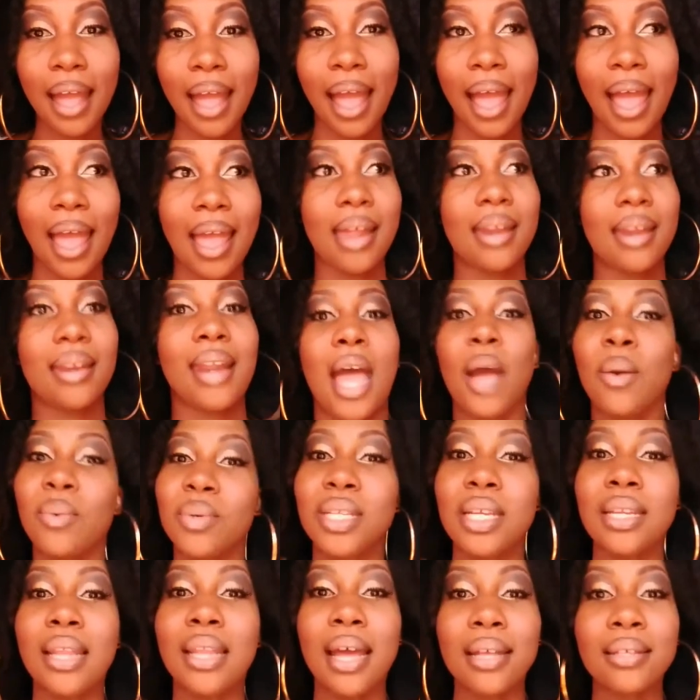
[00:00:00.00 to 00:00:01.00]
And I
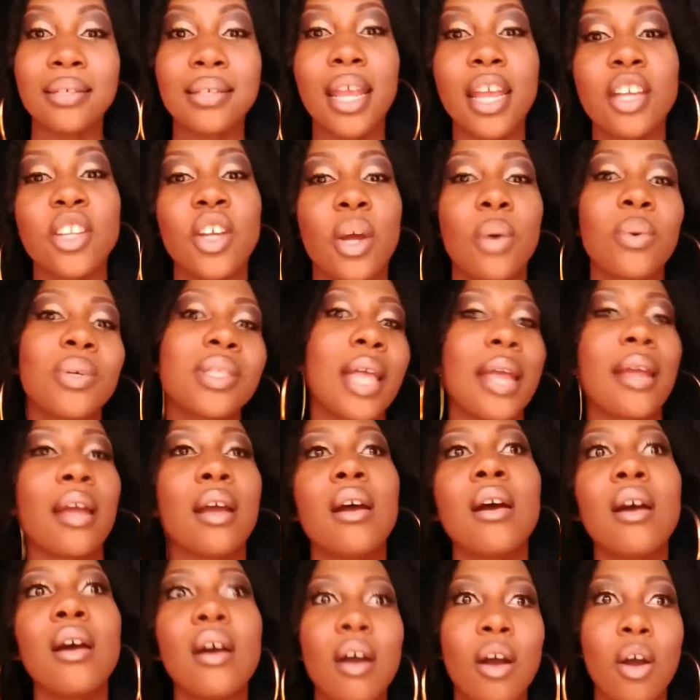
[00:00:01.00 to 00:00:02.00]
was in that stage. I was like,
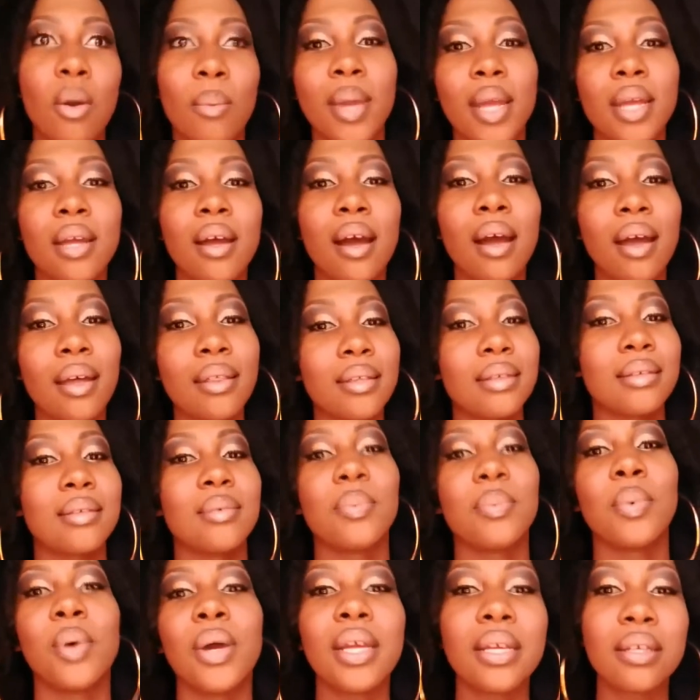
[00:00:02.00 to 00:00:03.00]
oh my God, this
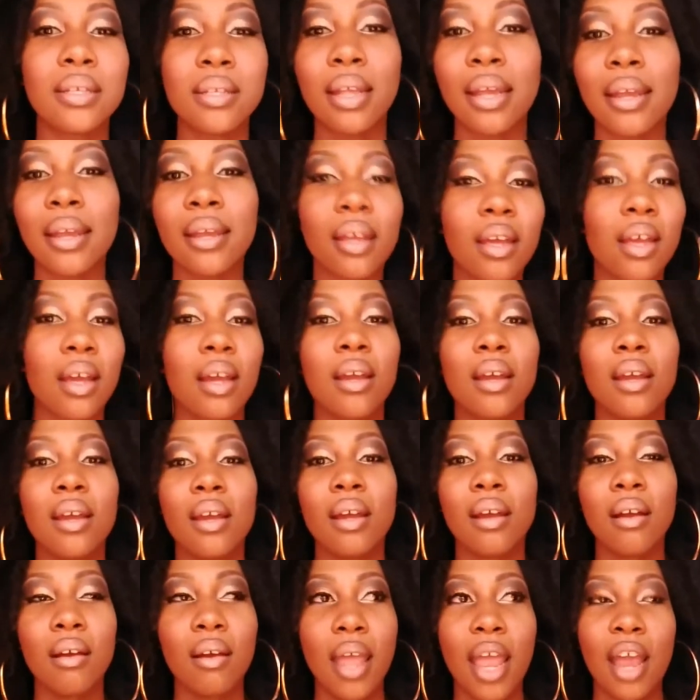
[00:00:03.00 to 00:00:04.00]
boy is like
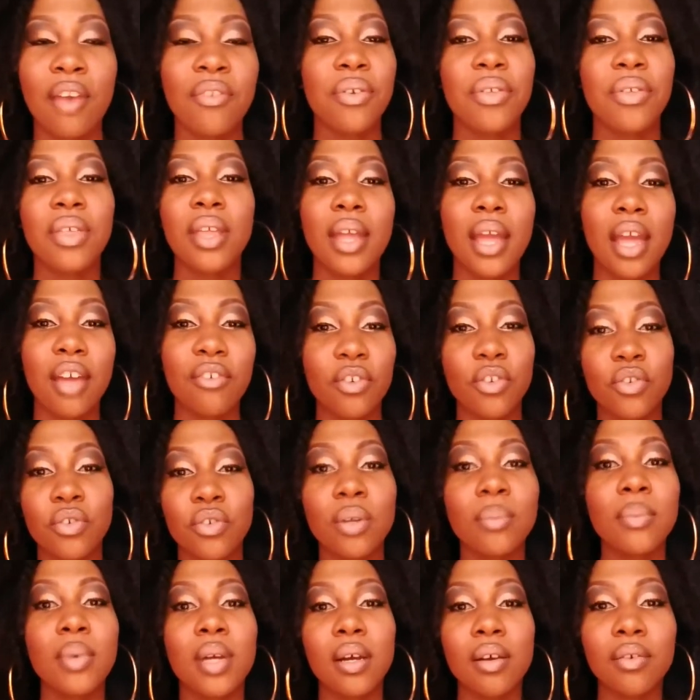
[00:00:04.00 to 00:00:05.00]
everything I ever
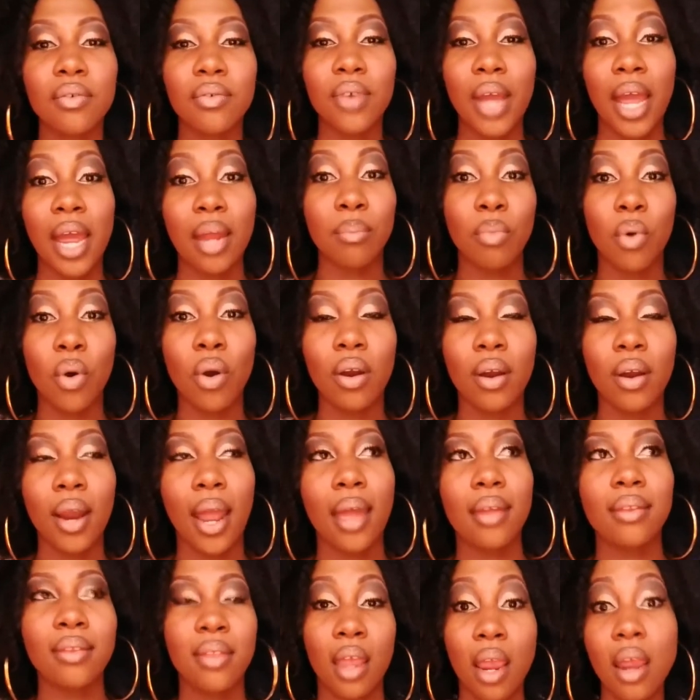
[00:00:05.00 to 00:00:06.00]
dreamed of and more.
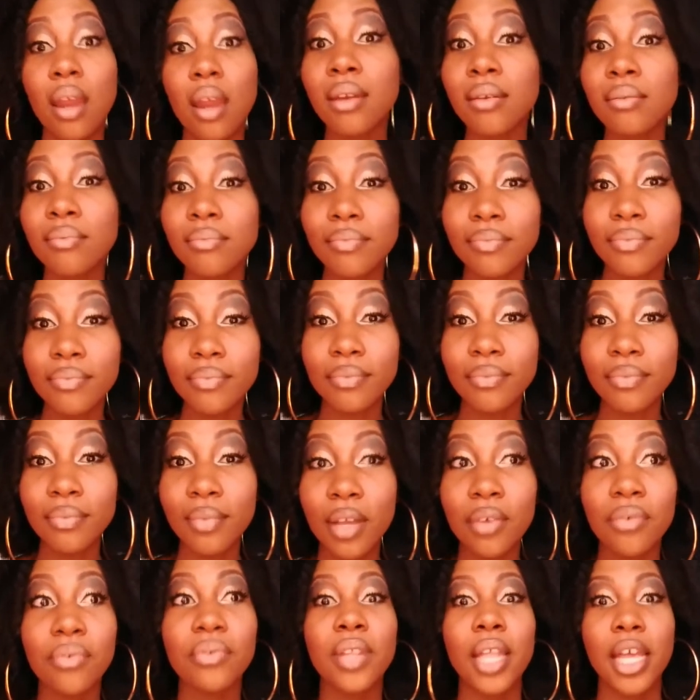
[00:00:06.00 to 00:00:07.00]
And then
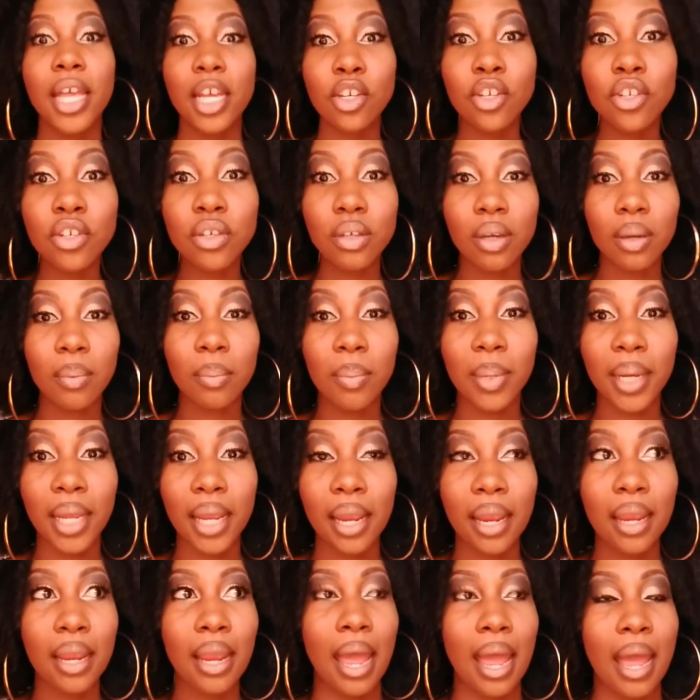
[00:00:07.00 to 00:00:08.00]
flesh took
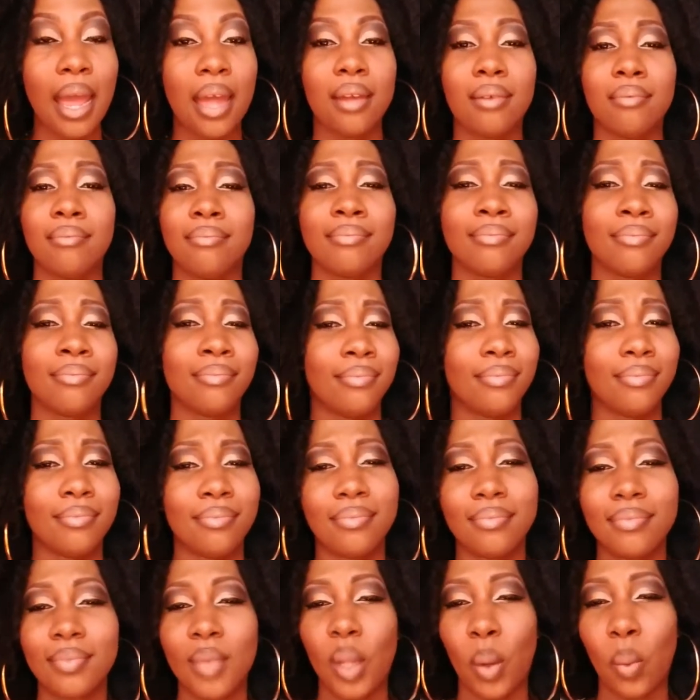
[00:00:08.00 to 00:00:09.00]
play. And
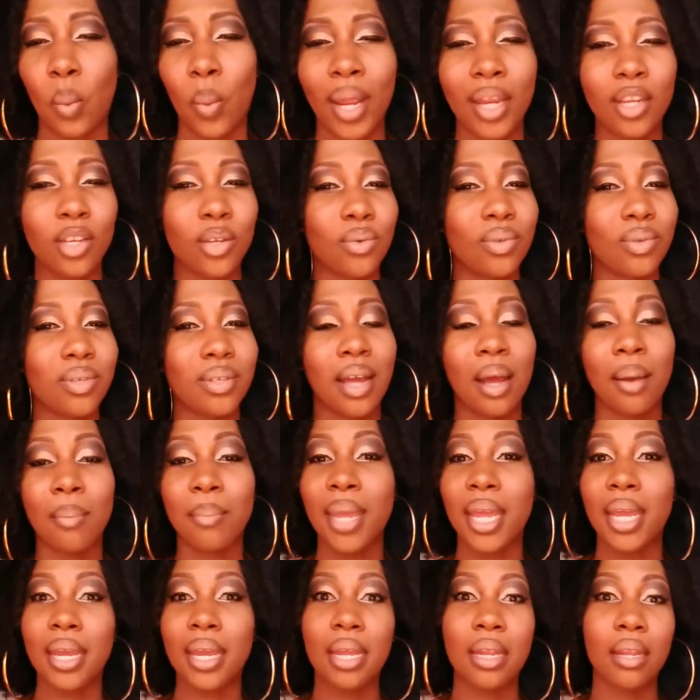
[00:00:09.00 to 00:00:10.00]
when you start
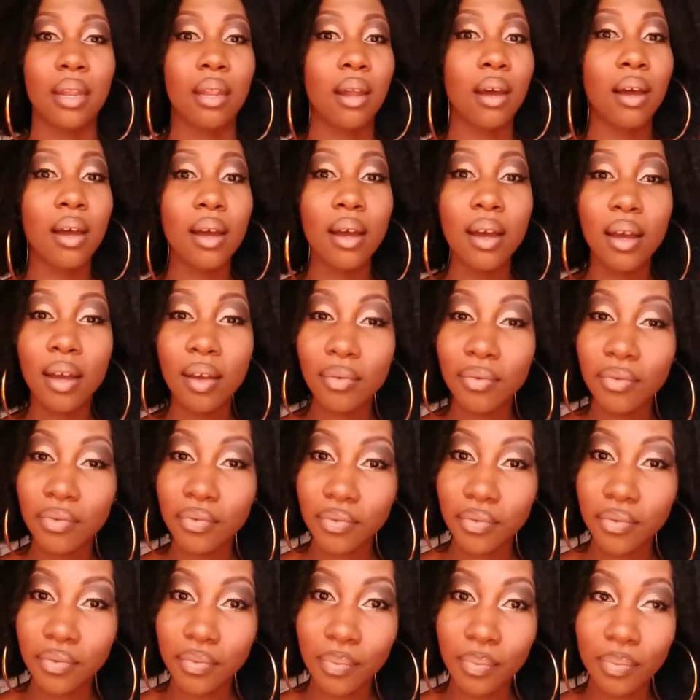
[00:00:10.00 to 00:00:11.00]
making love,
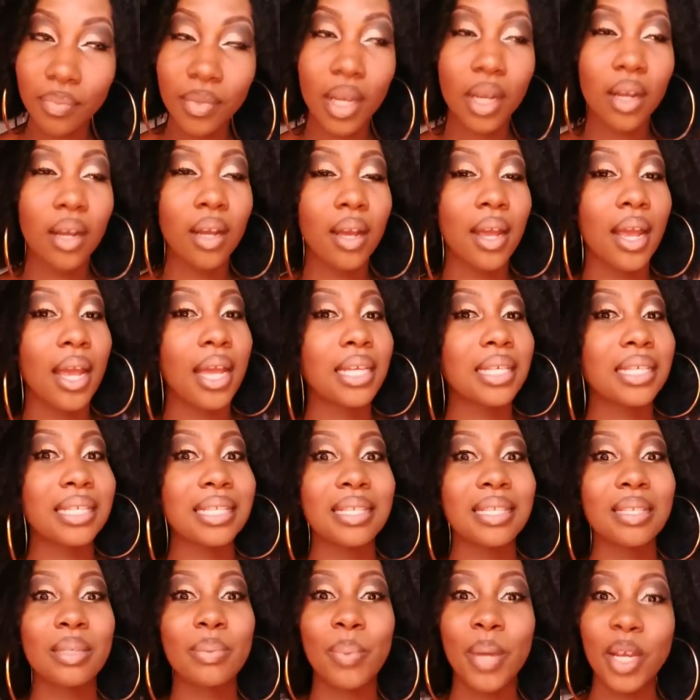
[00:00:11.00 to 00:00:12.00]

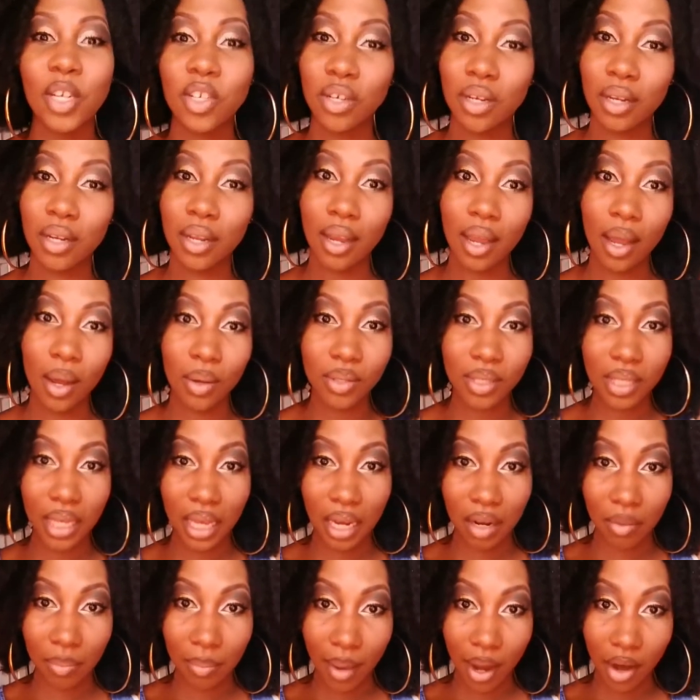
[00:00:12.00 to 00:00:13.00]
especially
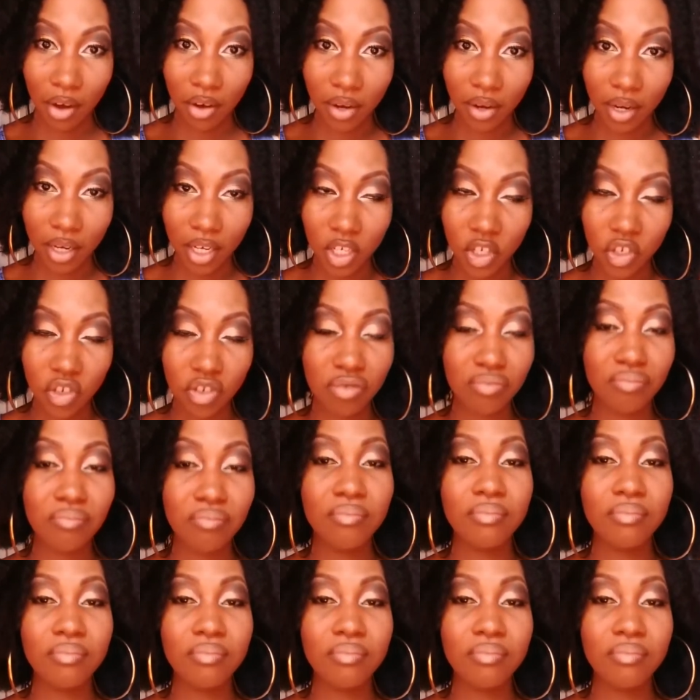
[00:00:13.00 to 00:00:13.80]
outside of marriage,